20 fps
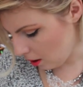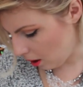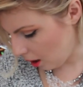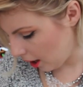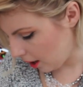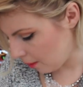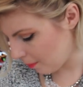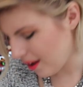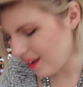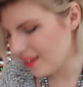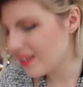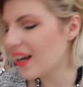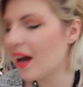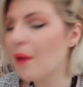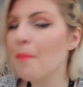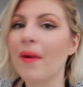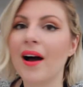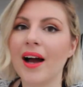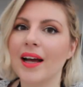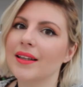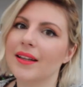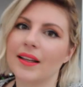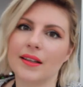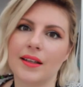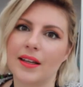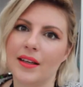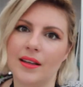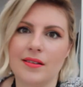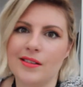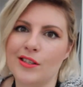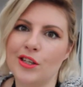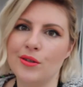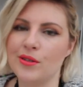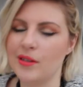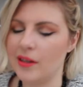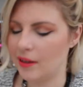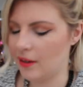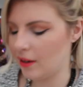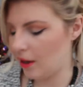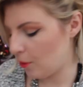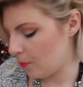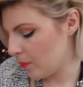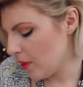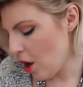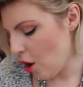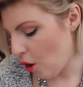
I might let the kids use it, you know.